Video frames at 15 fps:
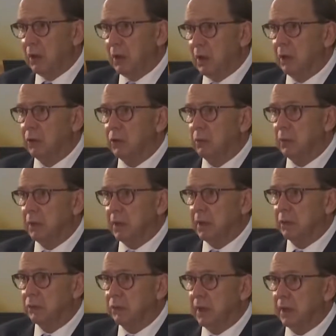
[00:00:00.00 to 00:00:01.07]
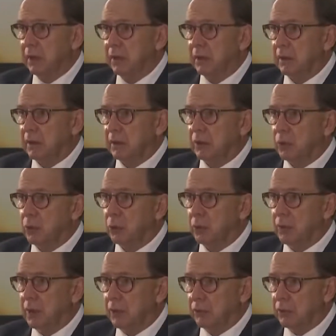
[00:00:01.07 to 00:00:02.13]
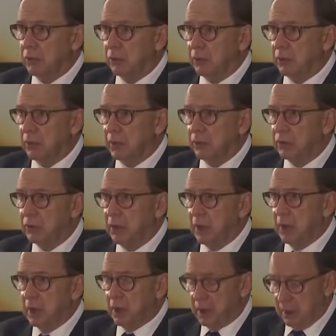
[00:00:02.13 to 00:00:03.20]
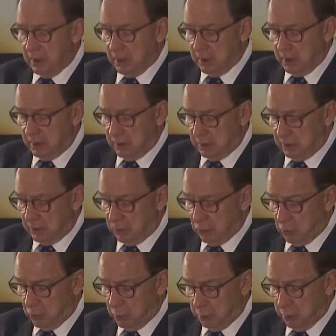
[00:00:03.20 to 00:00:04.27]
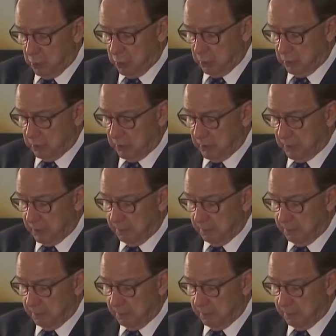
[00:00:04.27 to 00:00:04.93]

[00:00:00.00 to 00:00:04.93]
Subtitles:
ultimately a finding that you would have to address in your report here.